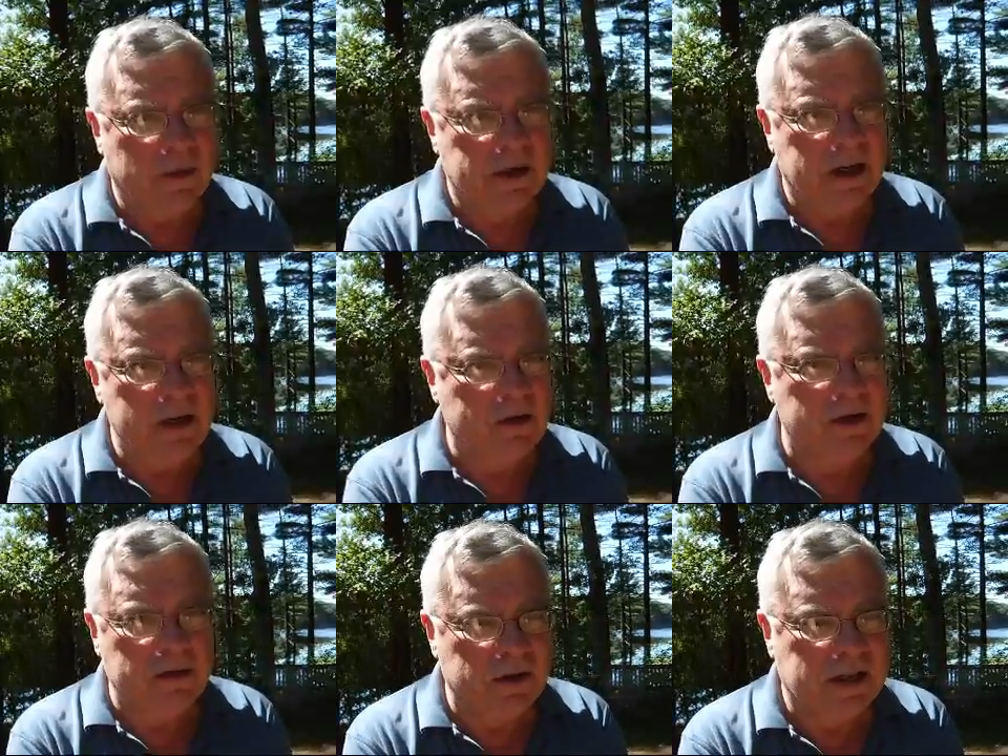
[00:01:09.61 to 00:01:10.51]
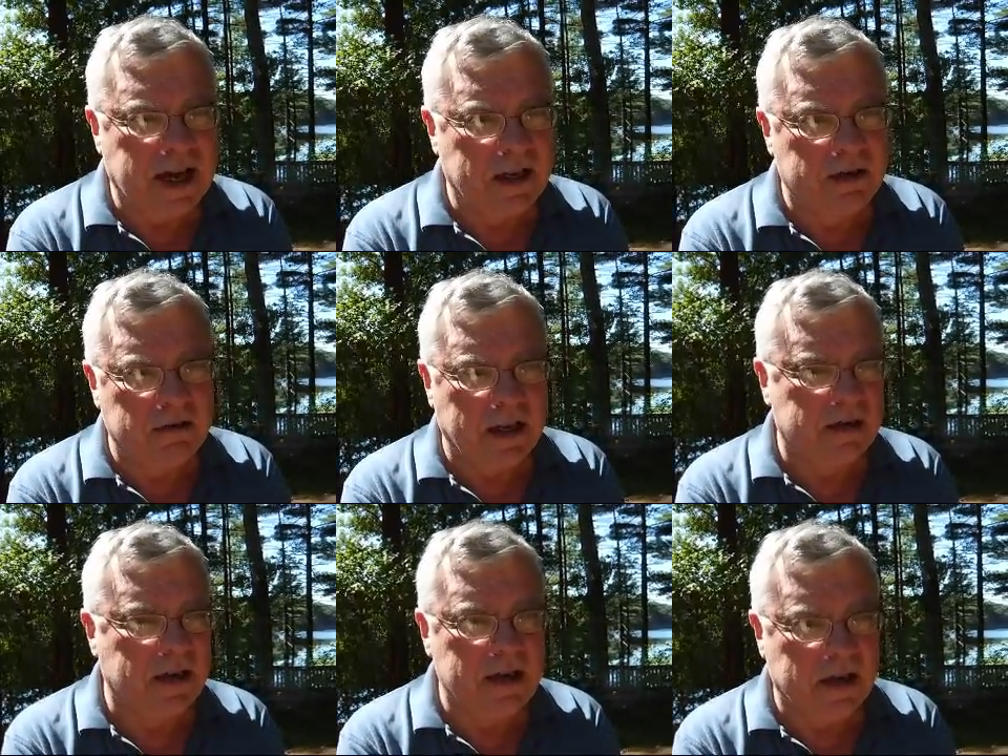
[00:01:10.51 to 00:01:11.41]
and we say, you could do this, can't you? And they
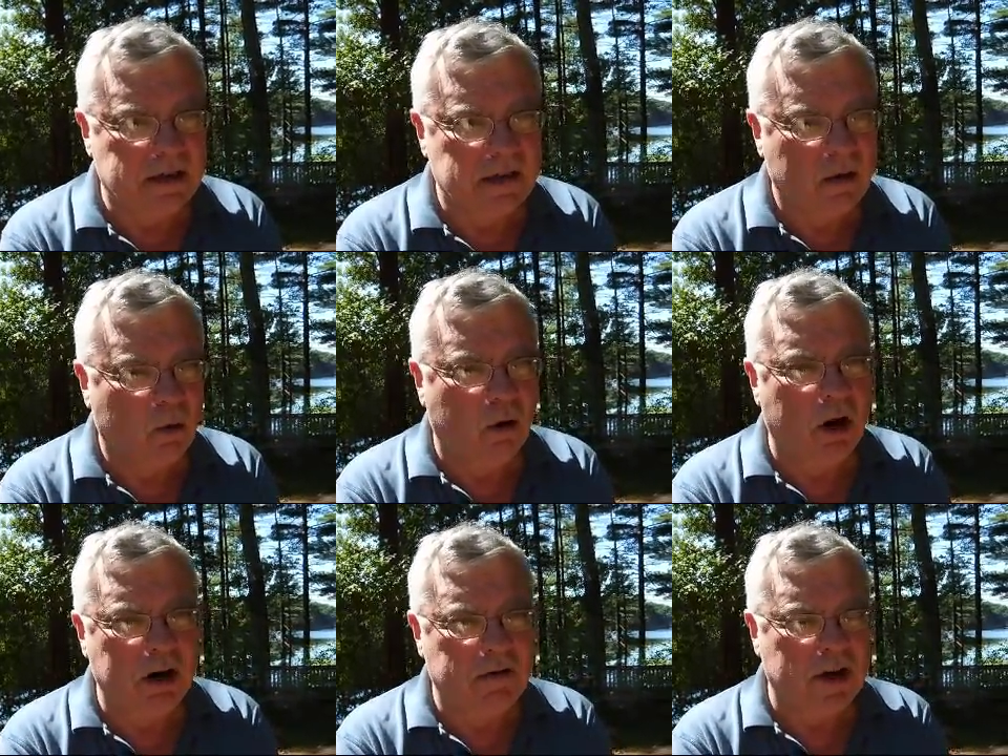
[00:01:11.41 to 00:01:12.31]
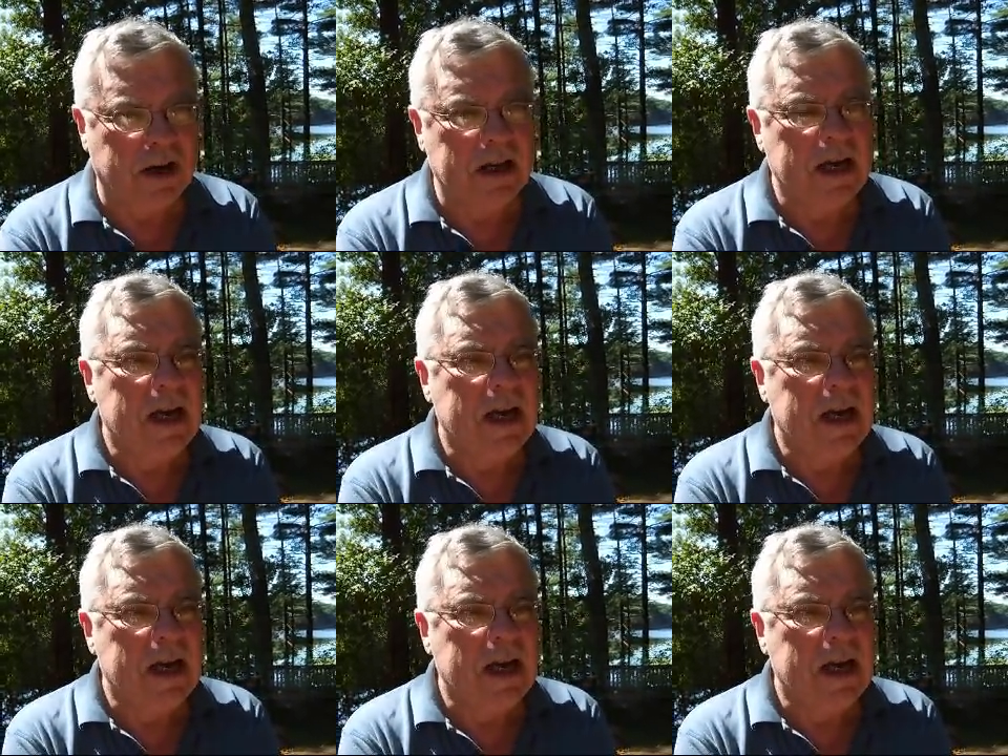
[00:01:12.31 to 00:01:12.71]
say yes. Wrong thing.